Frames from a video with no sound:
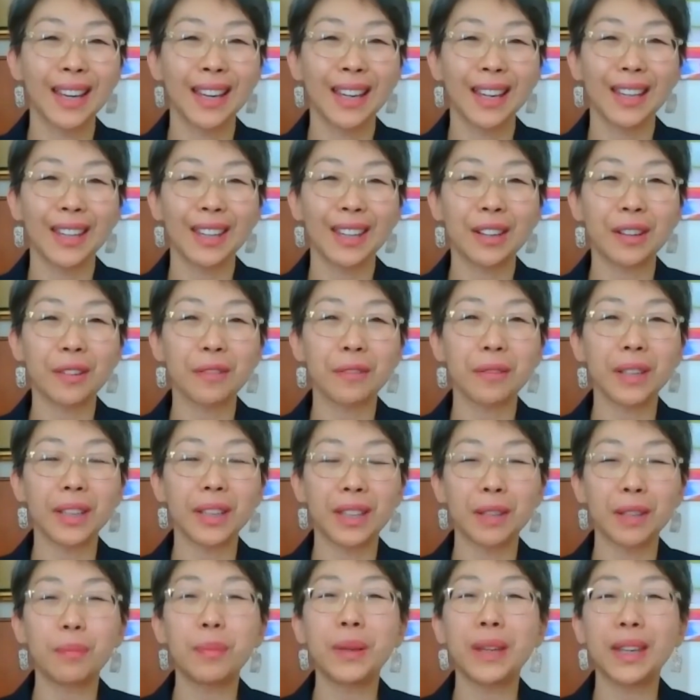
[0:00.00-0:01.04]
in
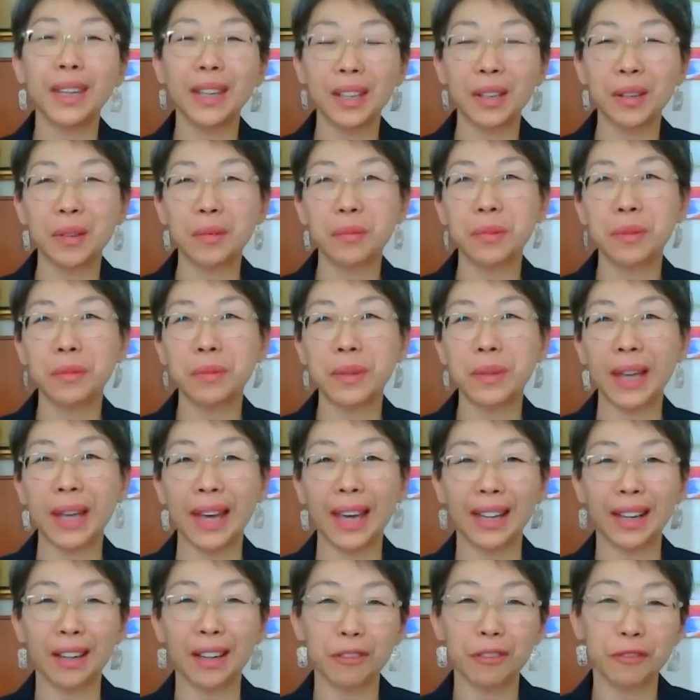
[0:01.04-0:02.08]
the beginning when we
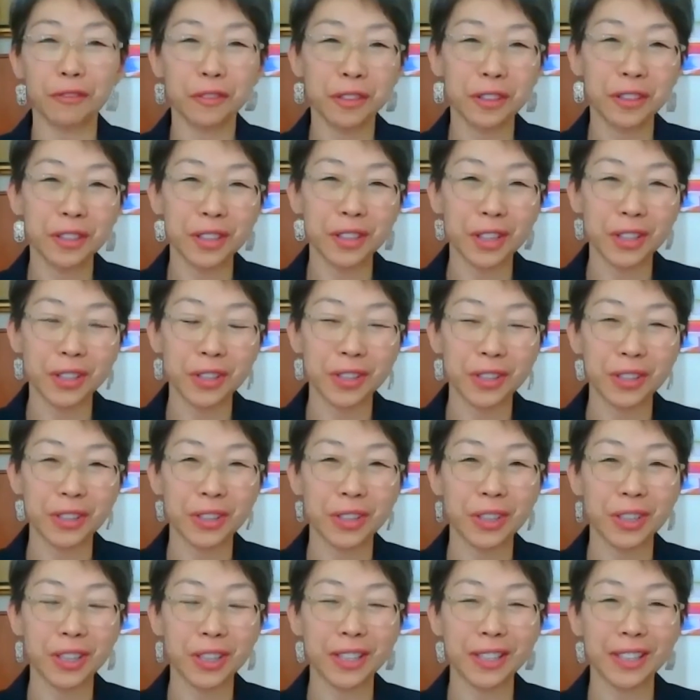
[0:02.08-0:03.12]
had our first session,
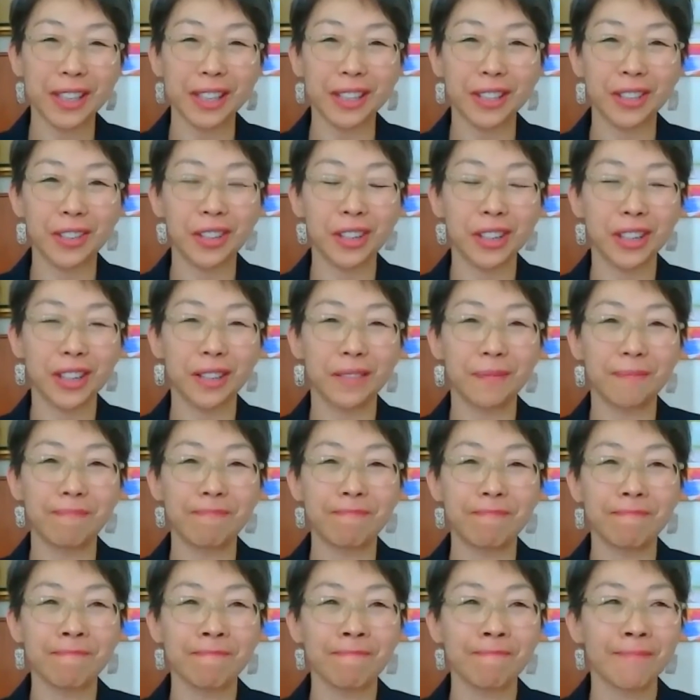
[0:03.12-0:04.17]
she said she
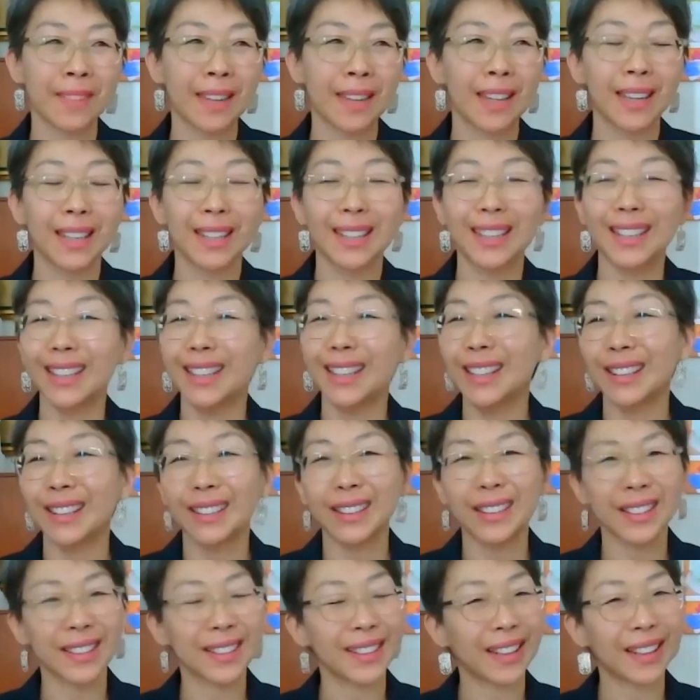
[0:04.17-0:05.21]
didn't
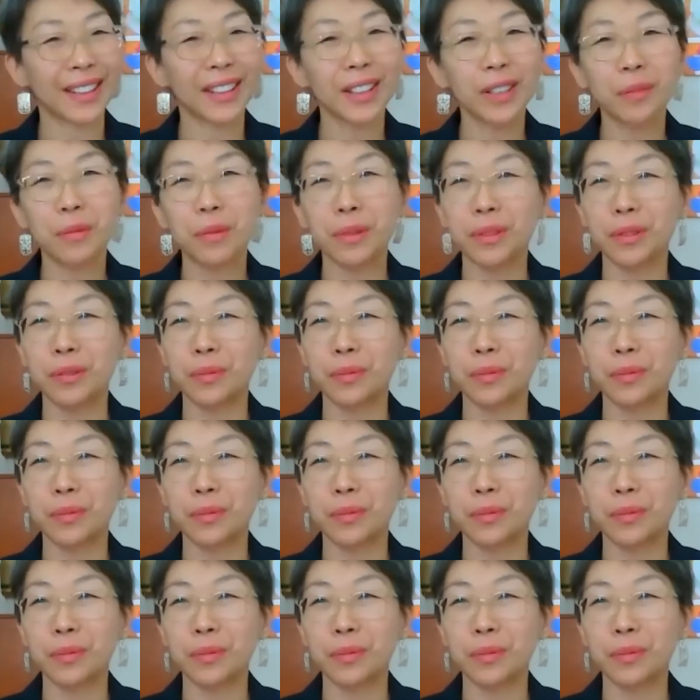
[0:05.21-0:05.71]
understand. It was